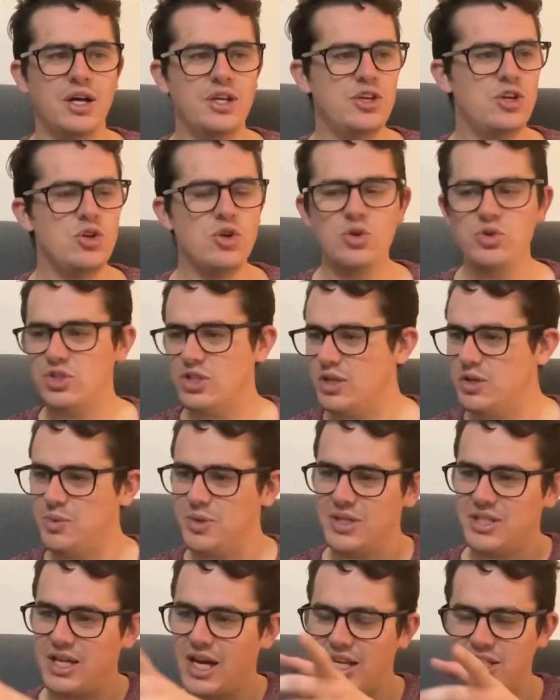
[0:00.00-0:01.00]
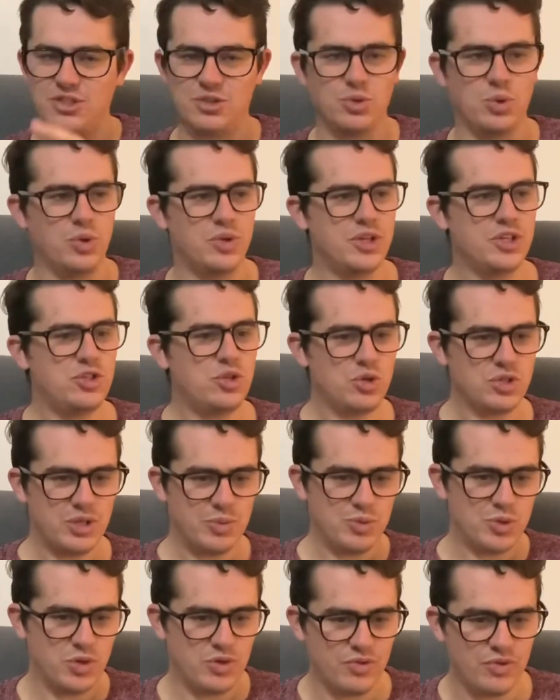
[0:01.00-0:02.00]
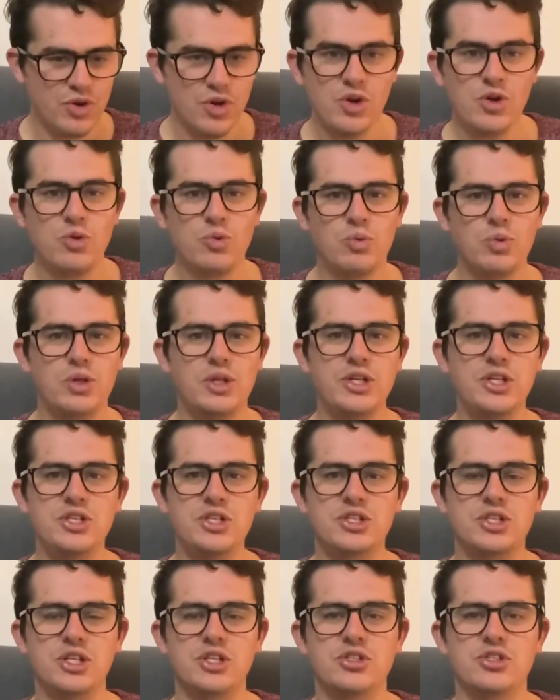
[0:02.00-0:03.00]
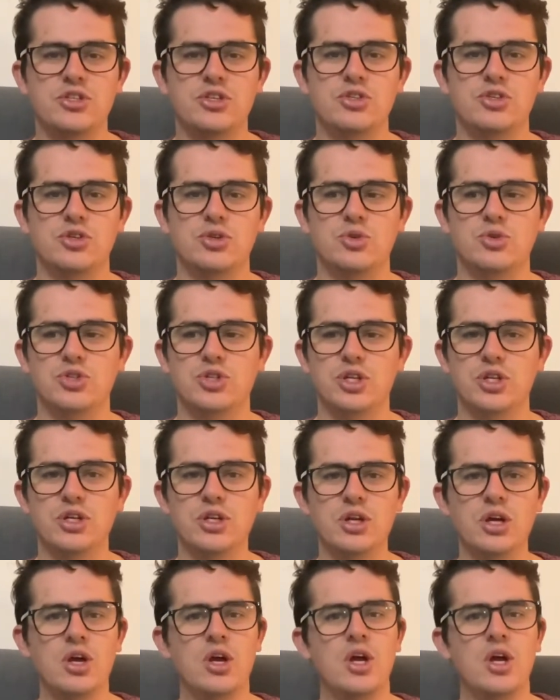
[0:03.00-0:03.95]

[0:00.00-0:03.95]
You don't seem to be attached to all this. You're some sort of religious institution.